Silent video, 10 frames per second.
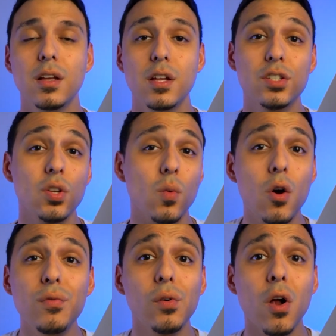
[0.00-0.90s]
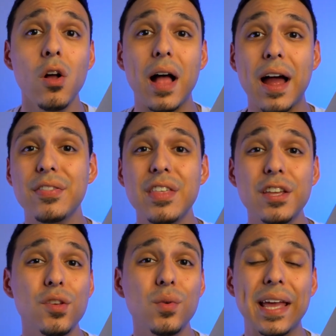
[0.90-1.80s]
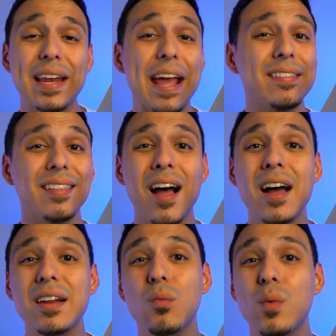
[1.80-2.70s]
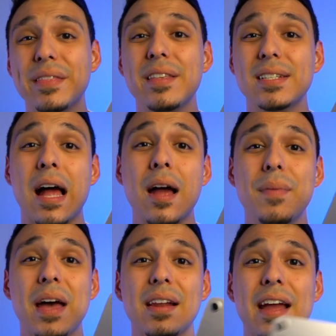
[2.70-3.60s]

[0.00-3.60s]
So overall, I think you get a lot with this iPad